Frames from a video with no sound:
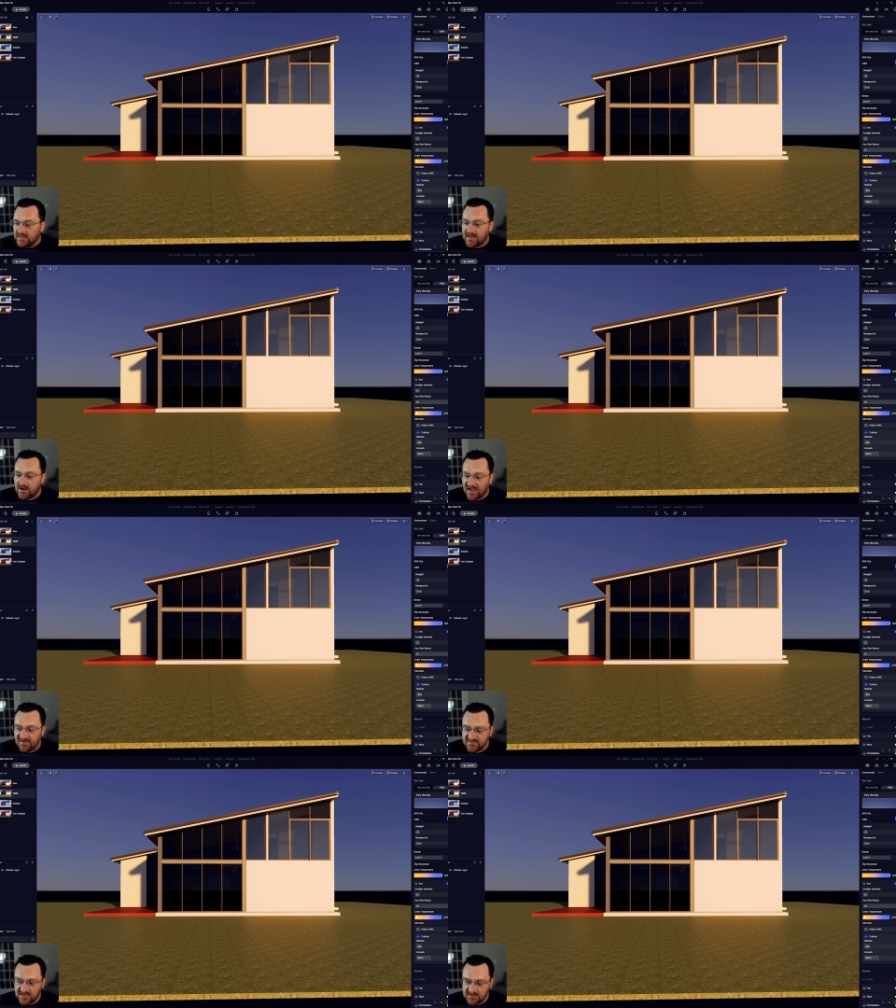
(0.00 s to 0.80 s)
Now, I
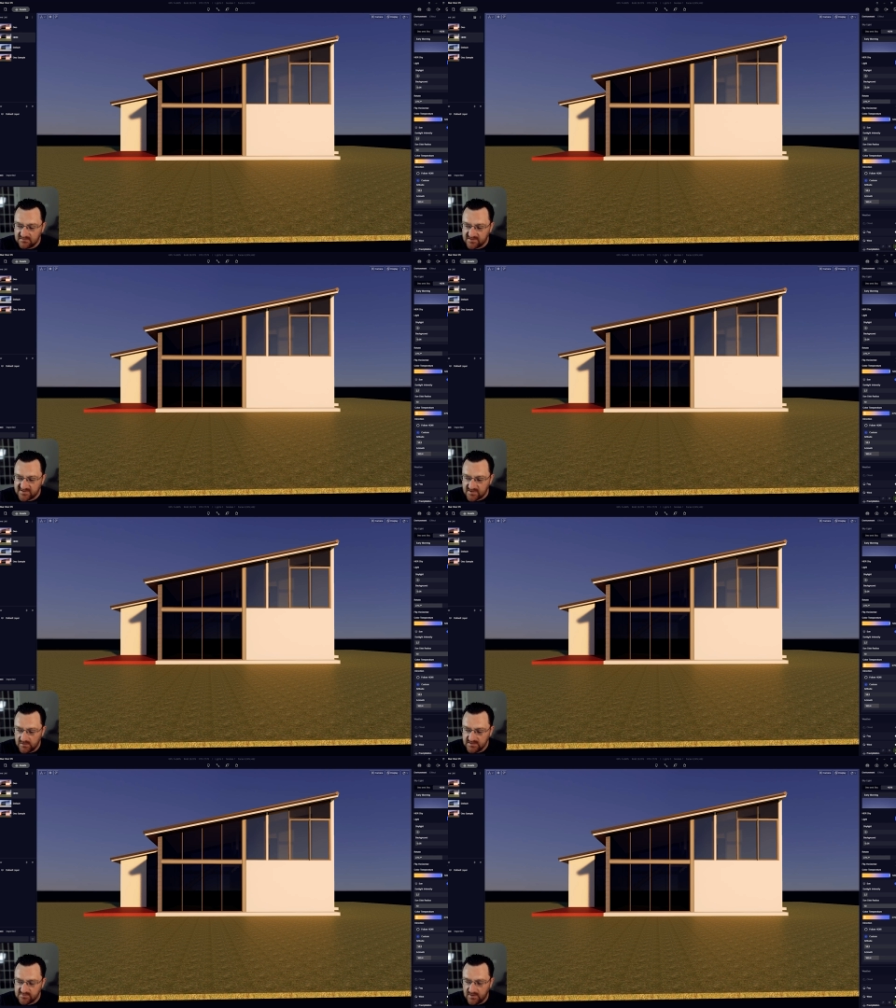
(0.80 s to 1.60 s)
have taken the
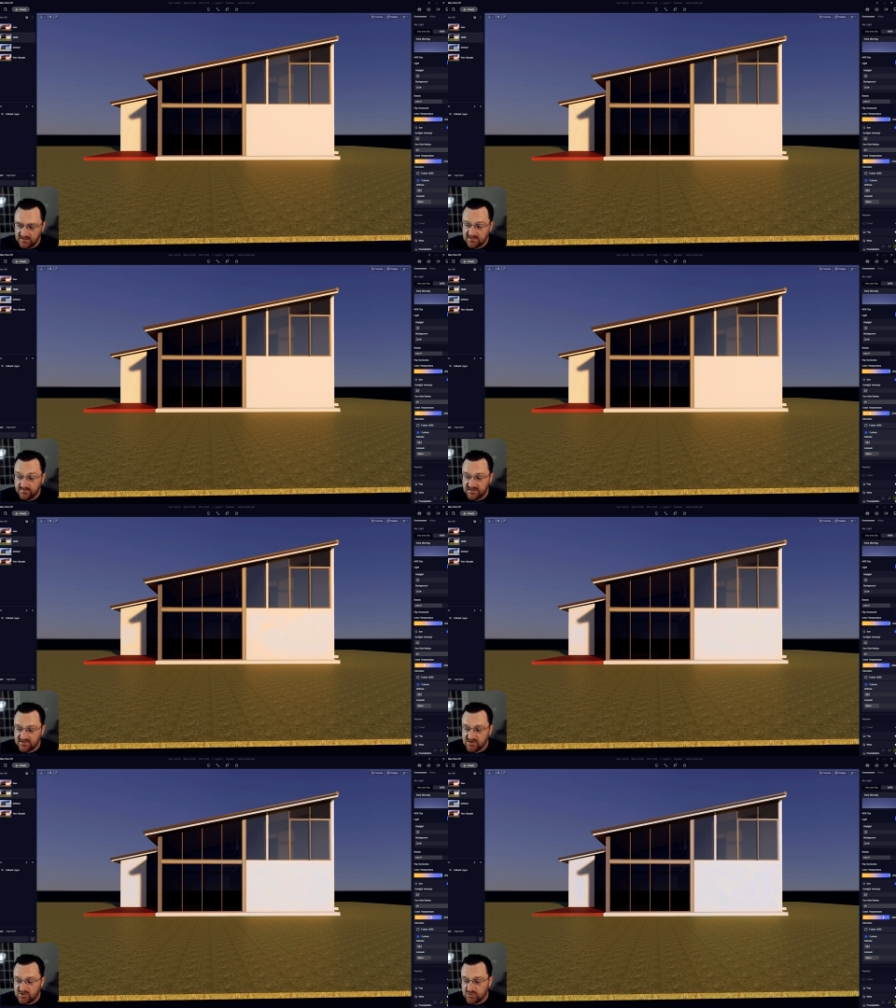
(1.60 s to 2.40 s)
sun as well to be
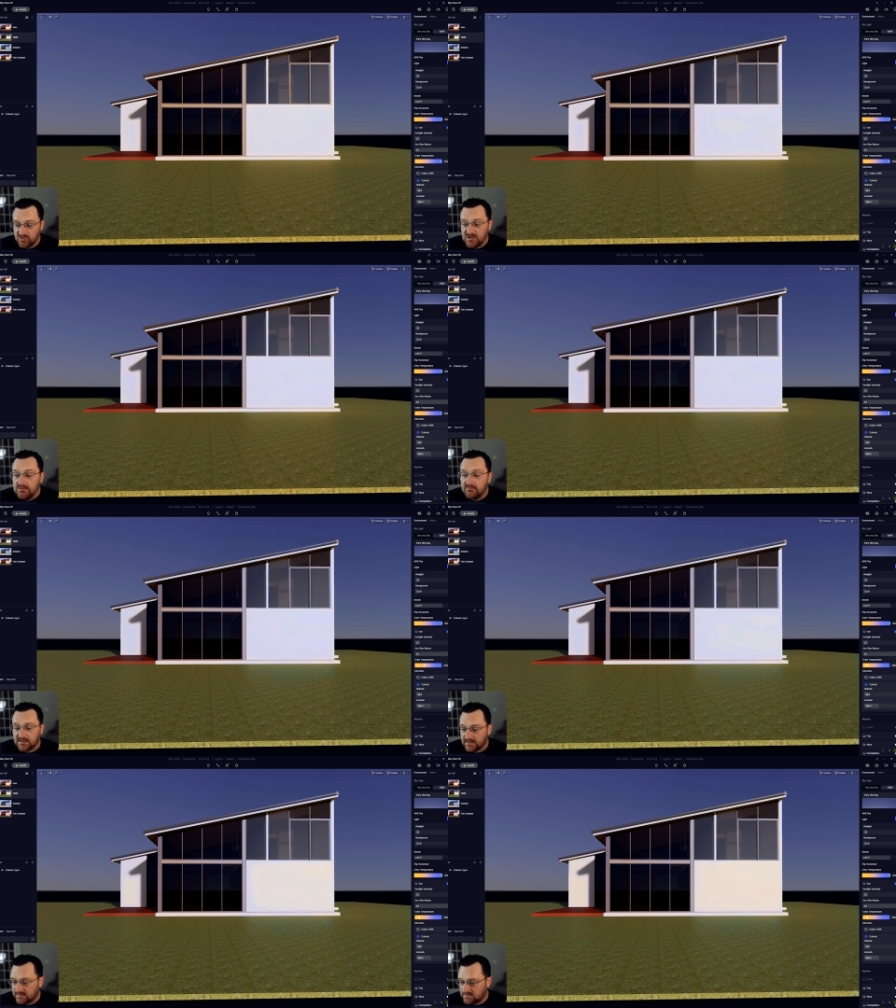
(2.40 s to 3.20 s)

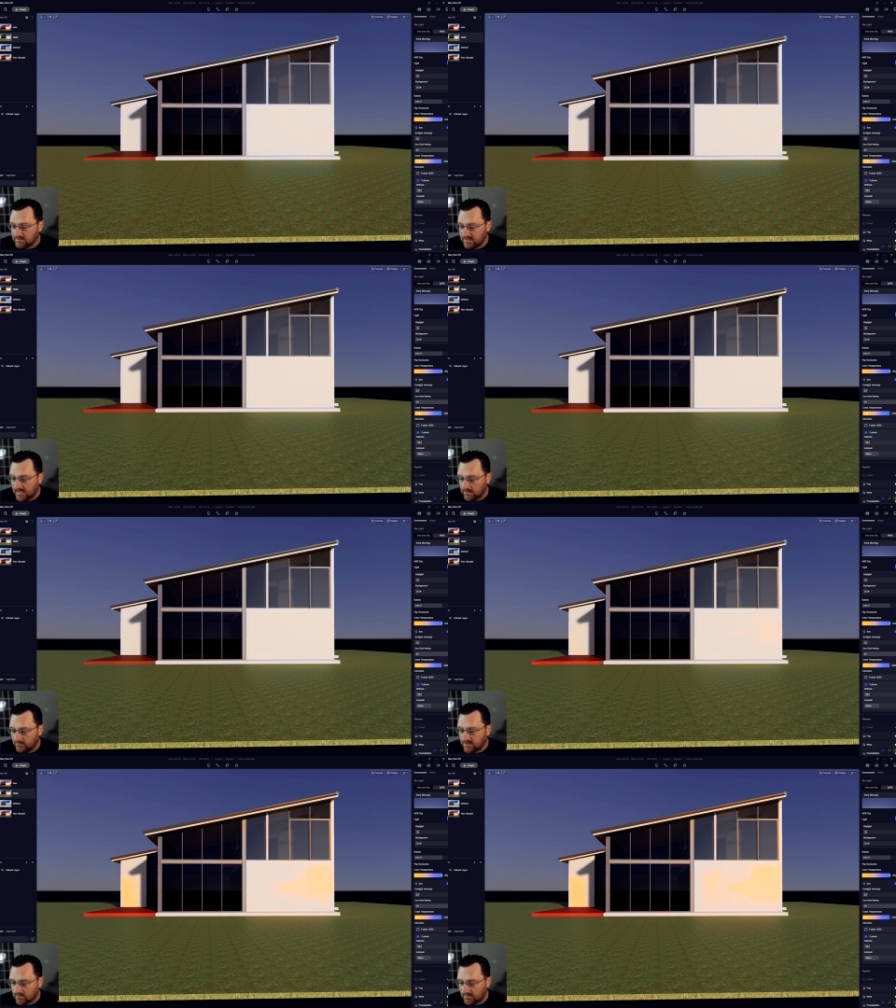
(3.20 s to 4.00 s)
extremely into the yellow.
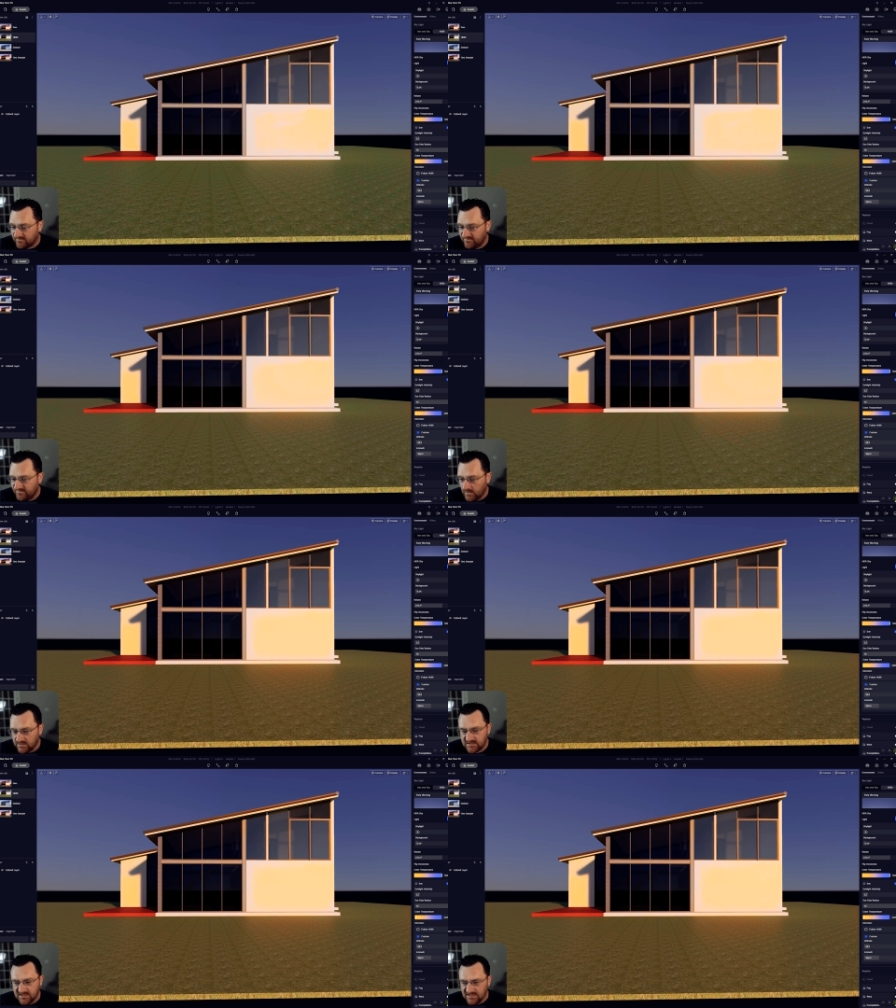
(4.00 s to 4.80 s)
Not quite
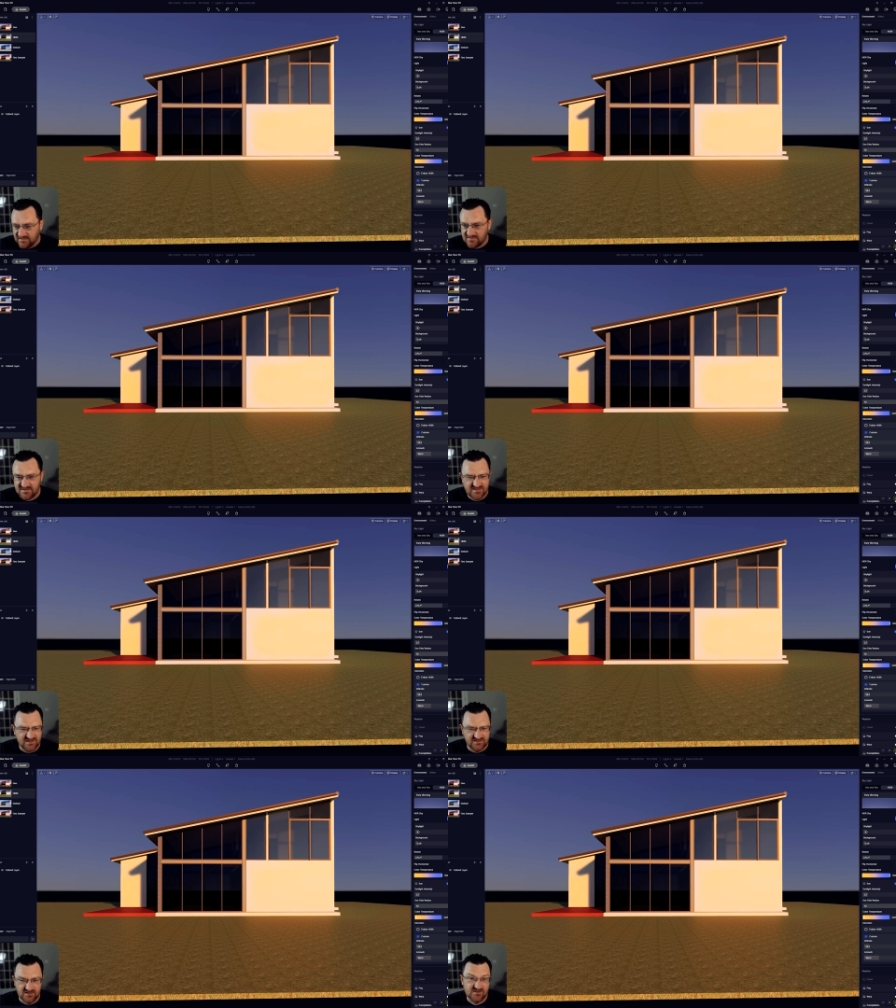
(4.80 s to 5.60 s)
fully, because you can see
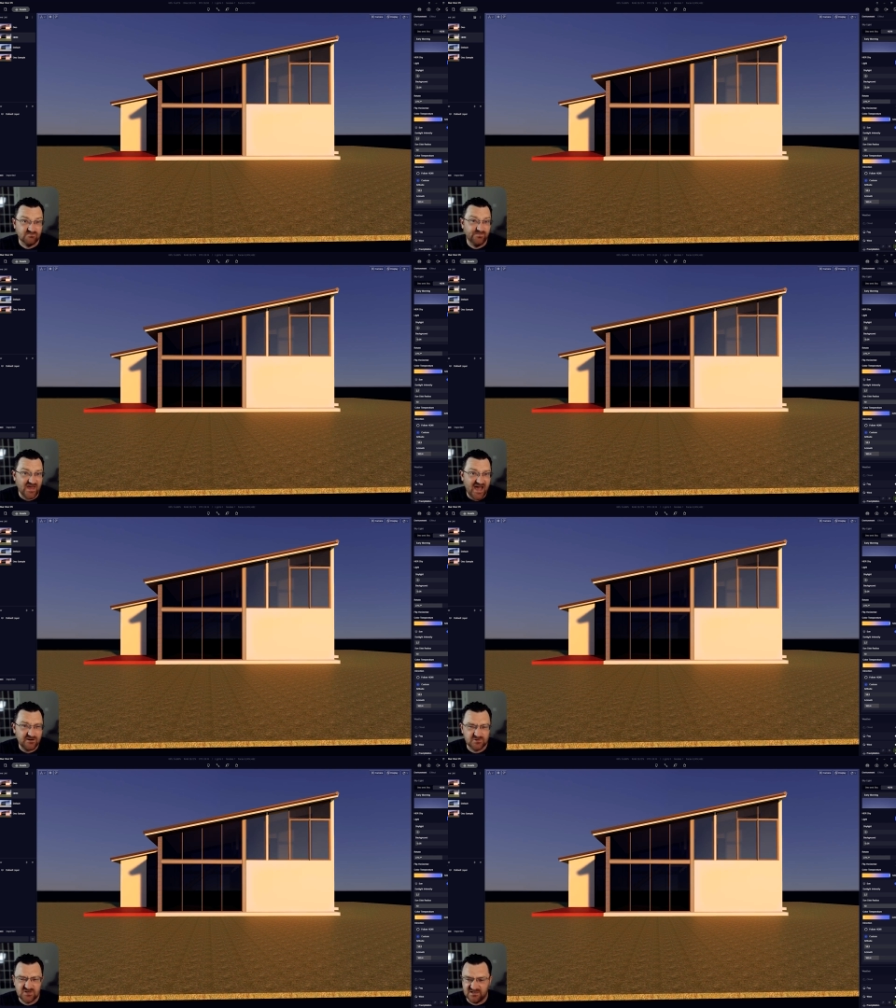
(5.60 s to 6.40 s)
it does that, which